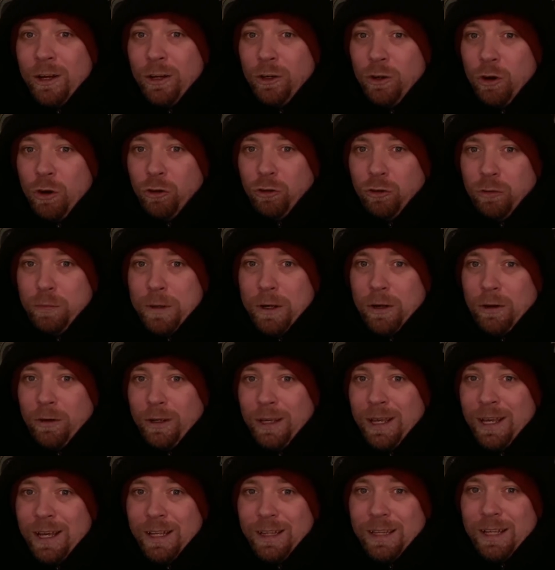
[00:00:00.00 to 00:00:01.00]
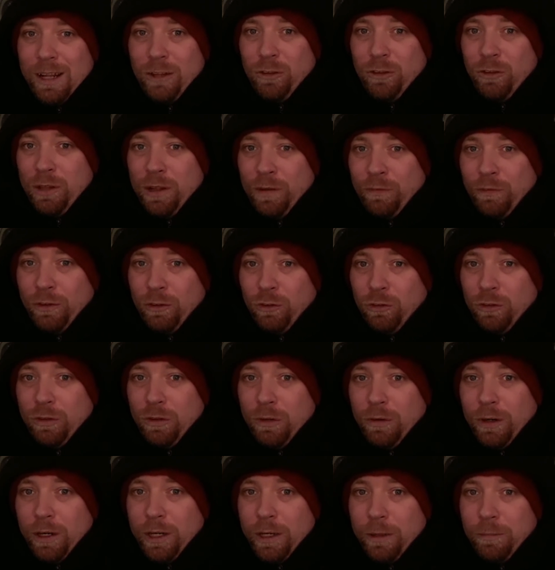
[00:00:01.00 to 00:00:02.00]
Goat's milk, that's a different
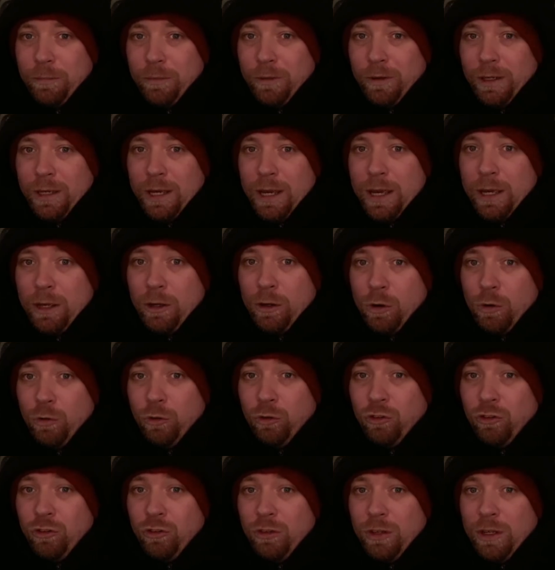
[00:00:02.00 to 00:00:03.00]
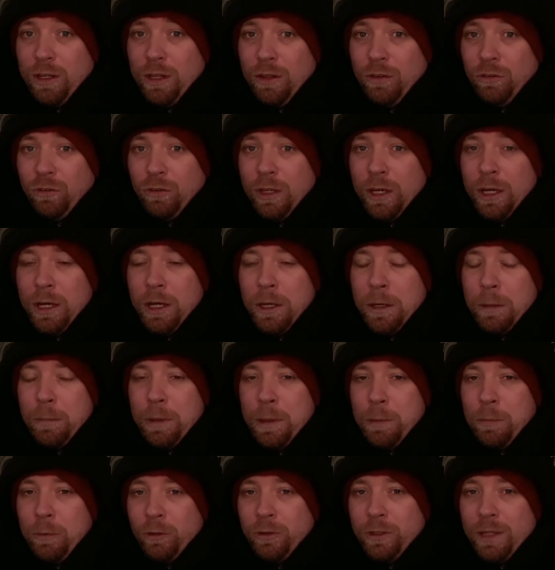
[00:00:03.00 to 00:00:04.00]
story, okay? Goat's cheese.
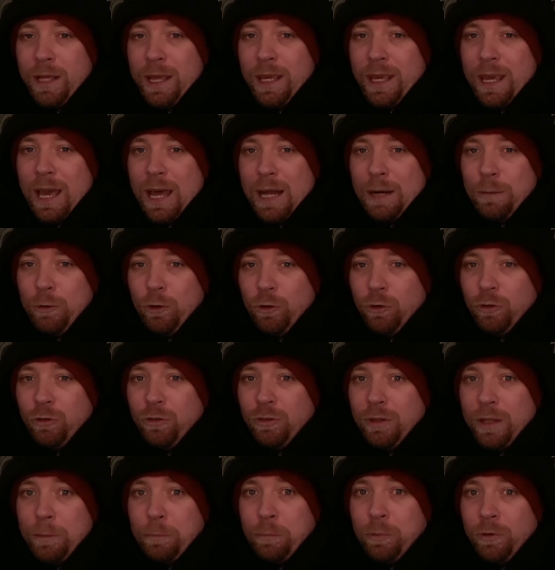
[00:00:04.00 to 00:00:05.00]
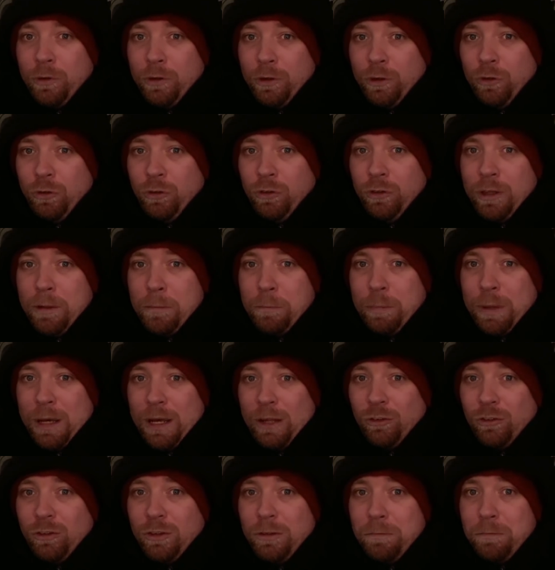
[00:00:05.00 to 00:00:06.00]
People take animals that produce the
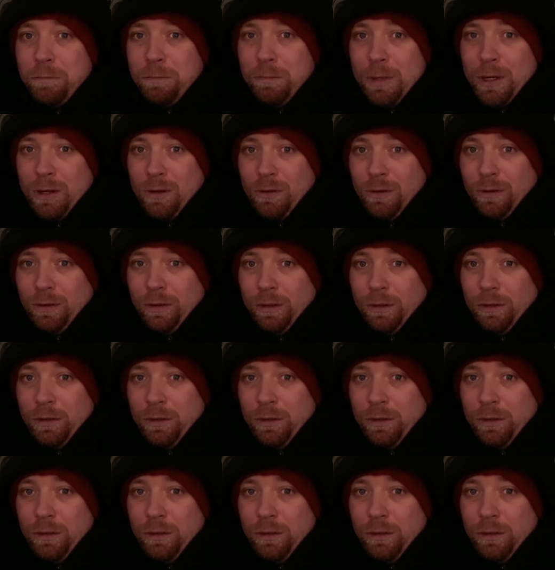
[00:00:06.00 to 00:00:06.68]
best milk.